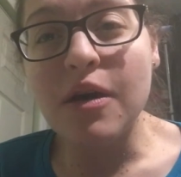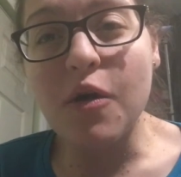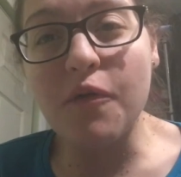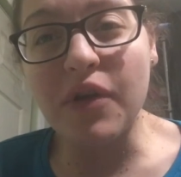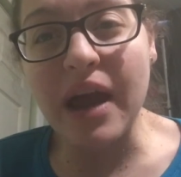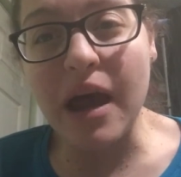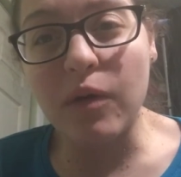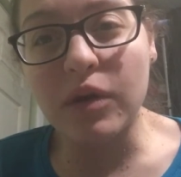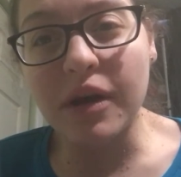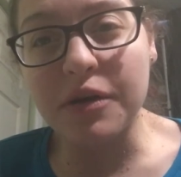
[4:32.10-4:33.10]
over an
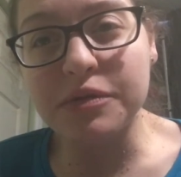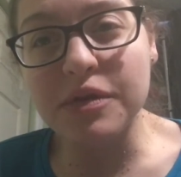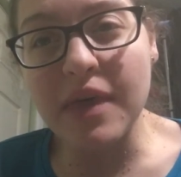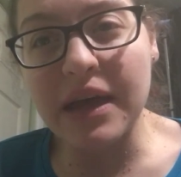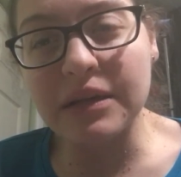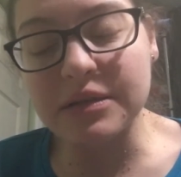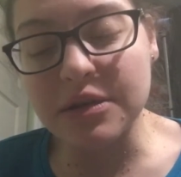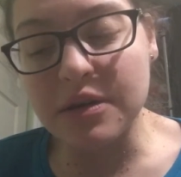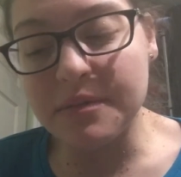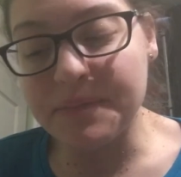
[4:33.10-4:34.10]
hour ago, so that is
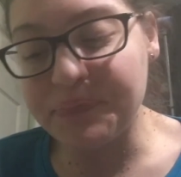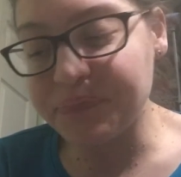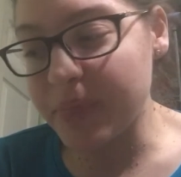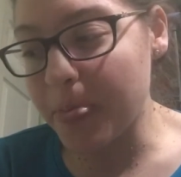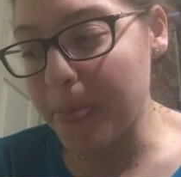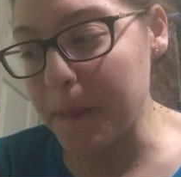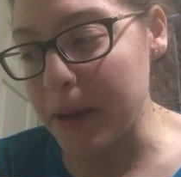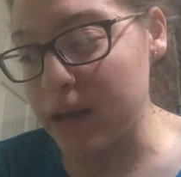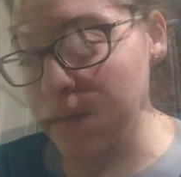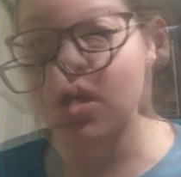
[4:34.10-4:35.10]
good.
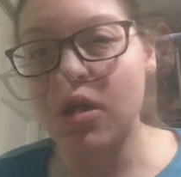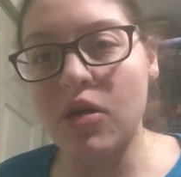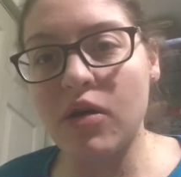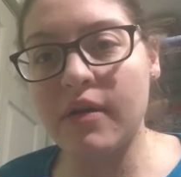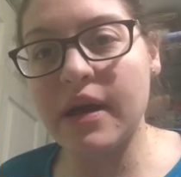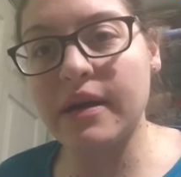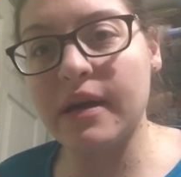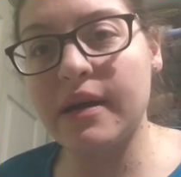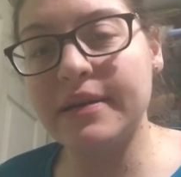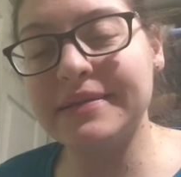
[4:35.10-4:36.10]
But, alright
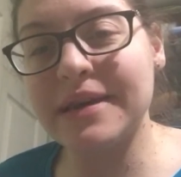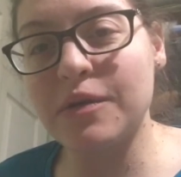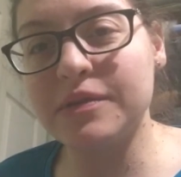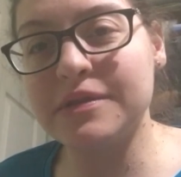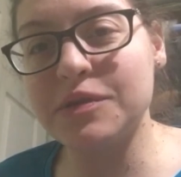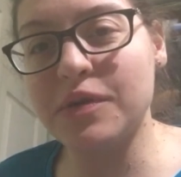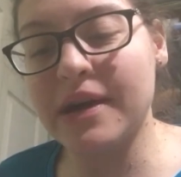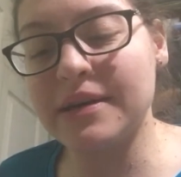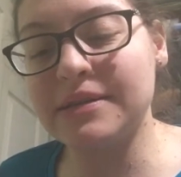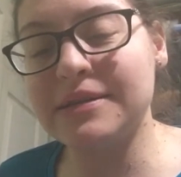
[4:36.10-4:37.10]
guys, I will see you
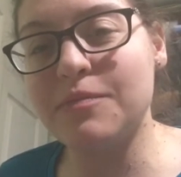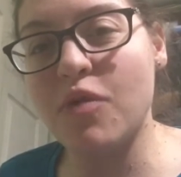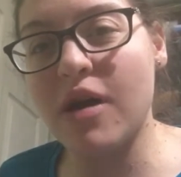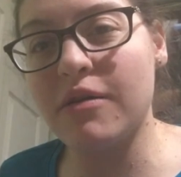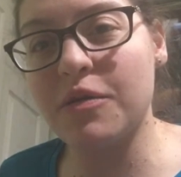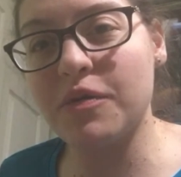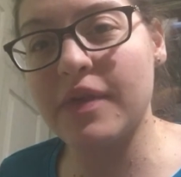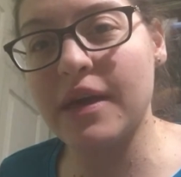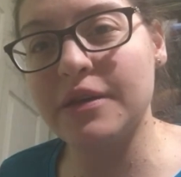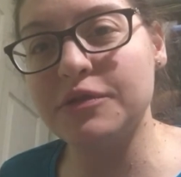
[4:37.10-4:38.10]
guys tomorrow.
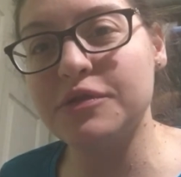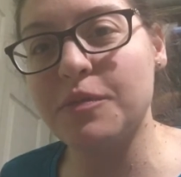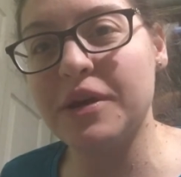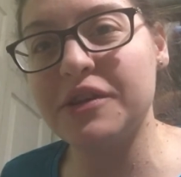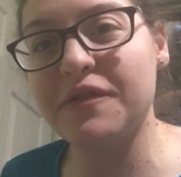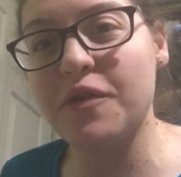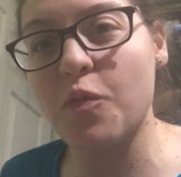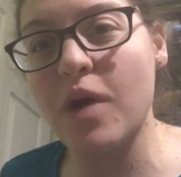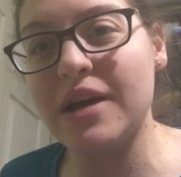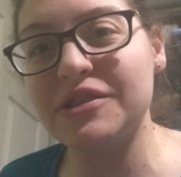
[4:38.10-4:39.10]
Thank you so much for
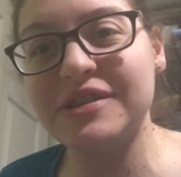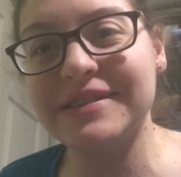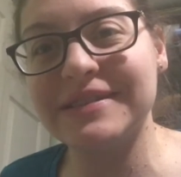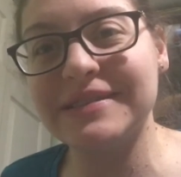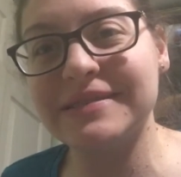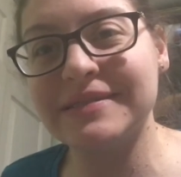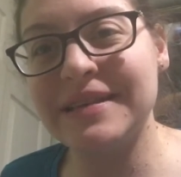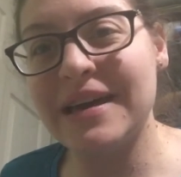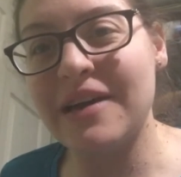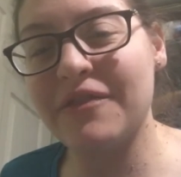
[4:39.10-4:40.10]
watching.
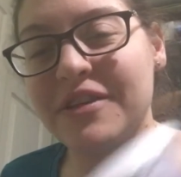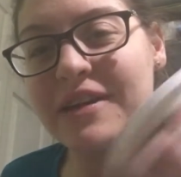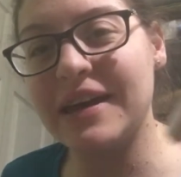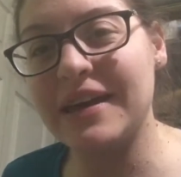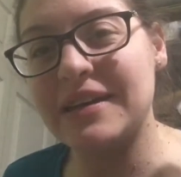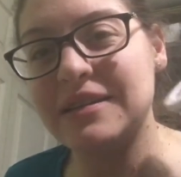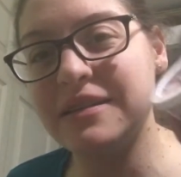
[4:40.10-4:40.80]
Good night.